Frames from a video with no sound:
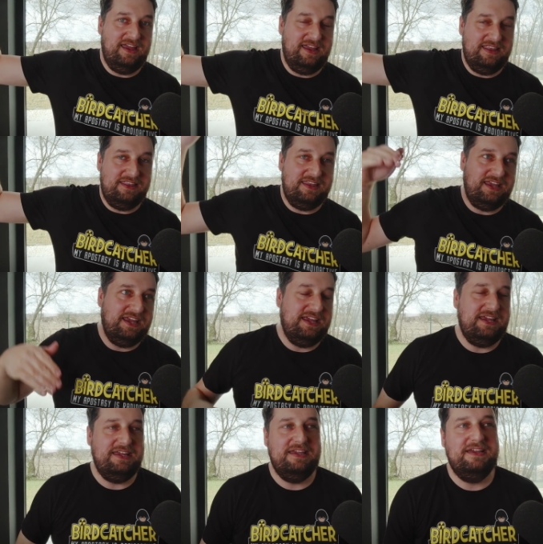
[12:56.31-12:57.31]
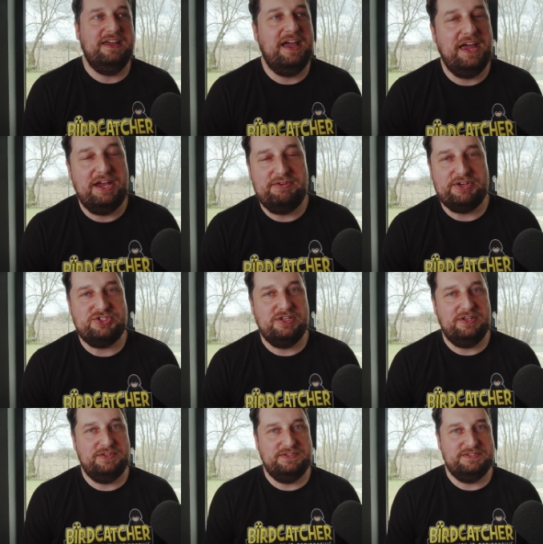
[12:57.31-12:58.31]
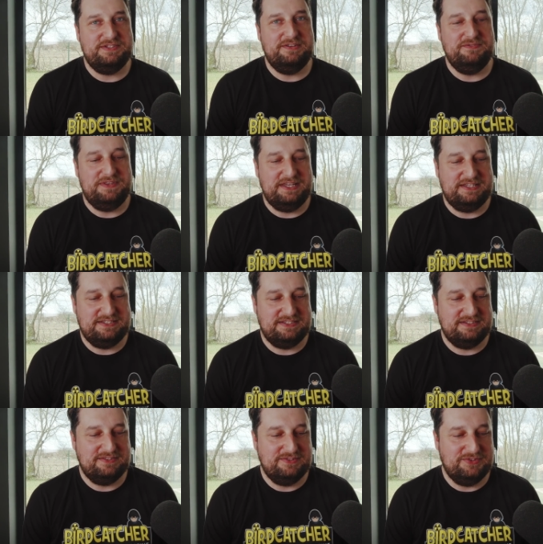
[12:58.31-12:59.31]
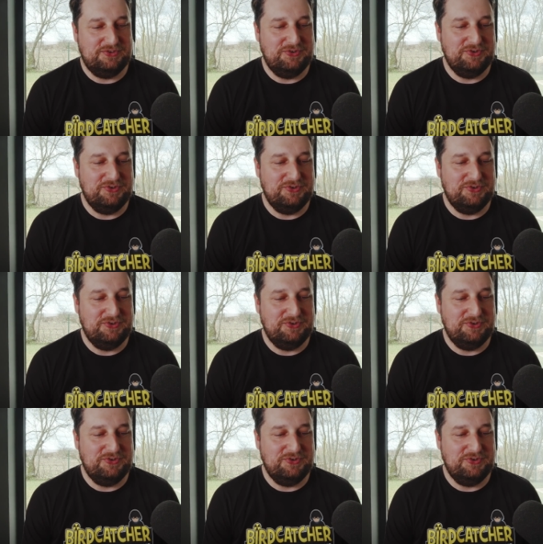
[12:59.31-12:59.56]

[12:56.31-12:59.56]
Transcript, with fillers: in the higher echelons of this